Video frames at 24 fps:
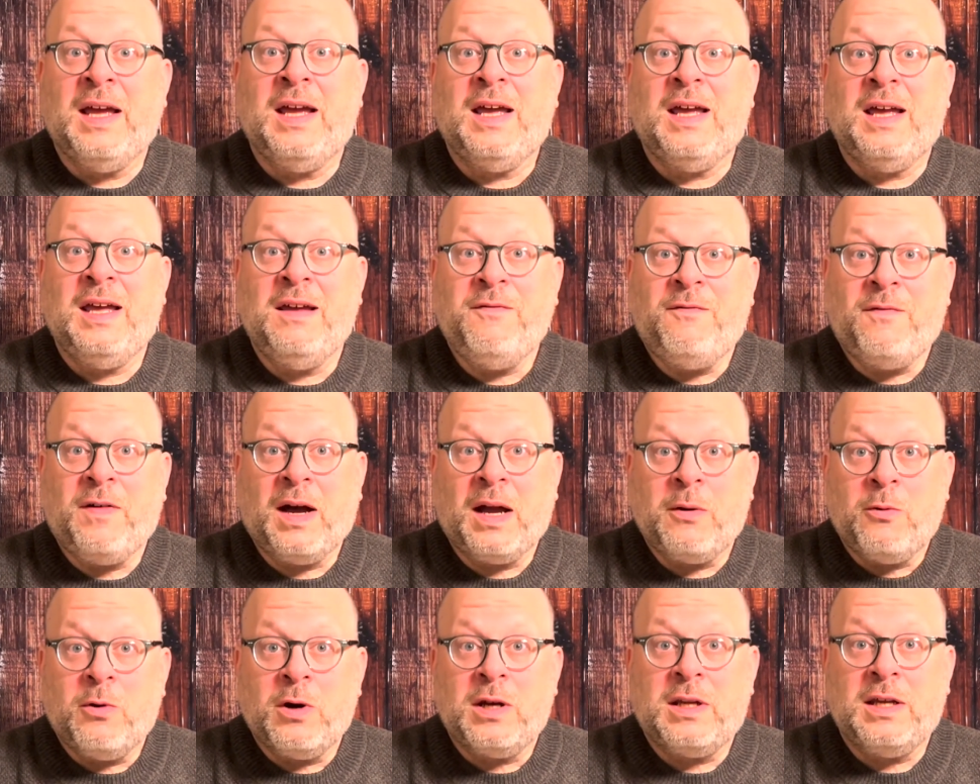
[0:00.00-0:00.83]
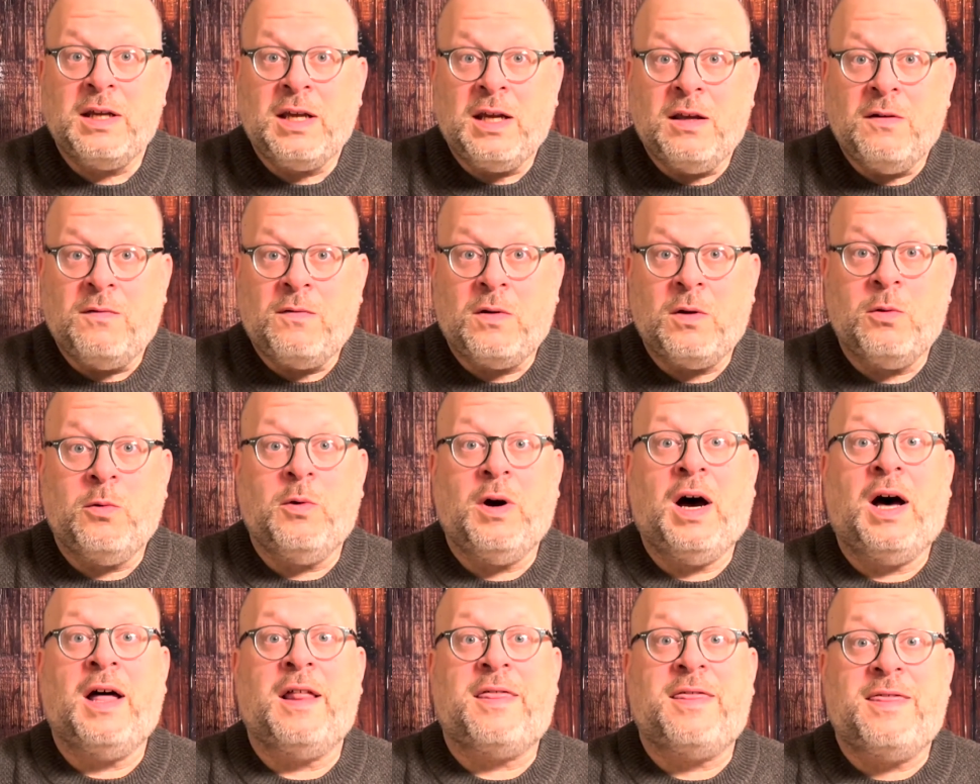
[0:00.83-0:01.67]
If I were to give you
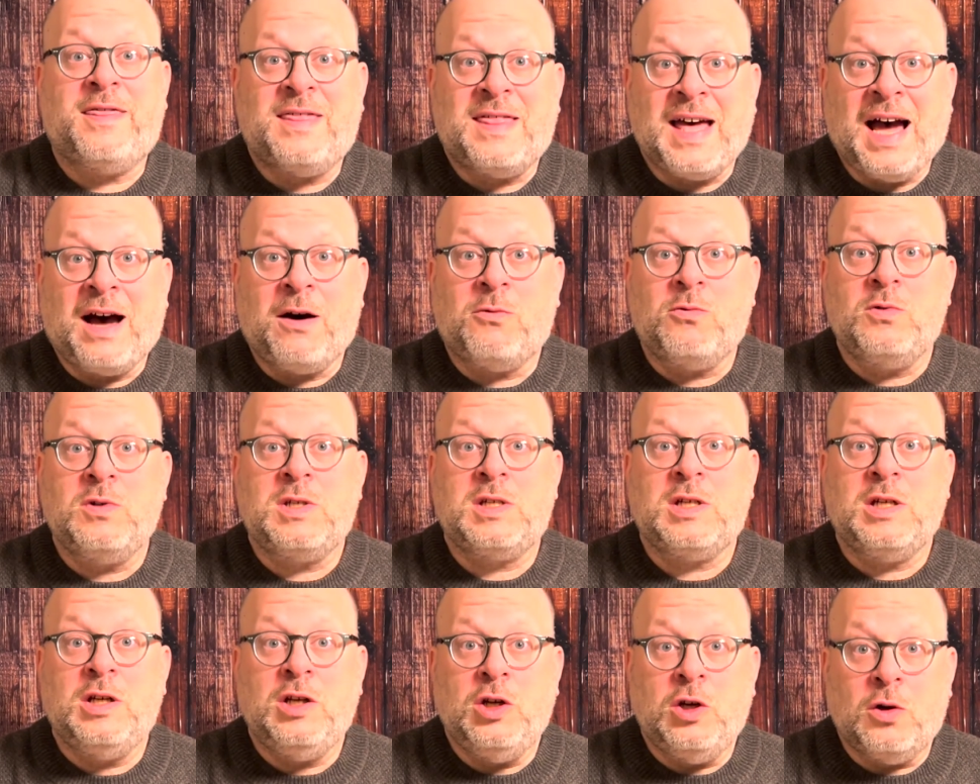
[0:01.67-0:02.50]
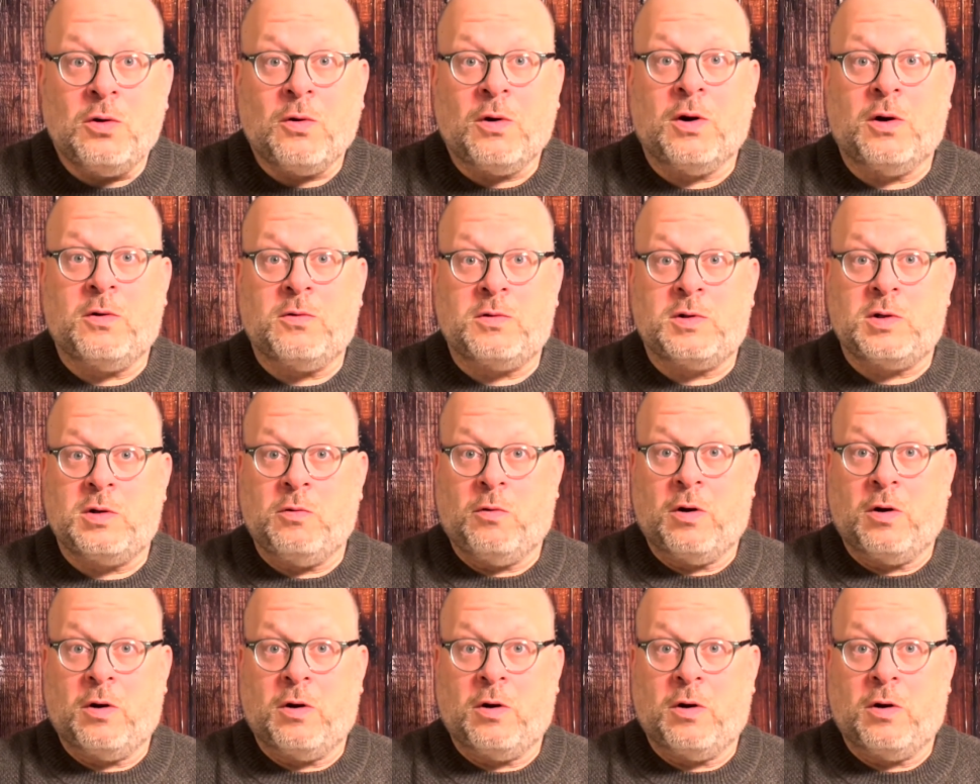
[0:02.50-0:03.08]
€1,000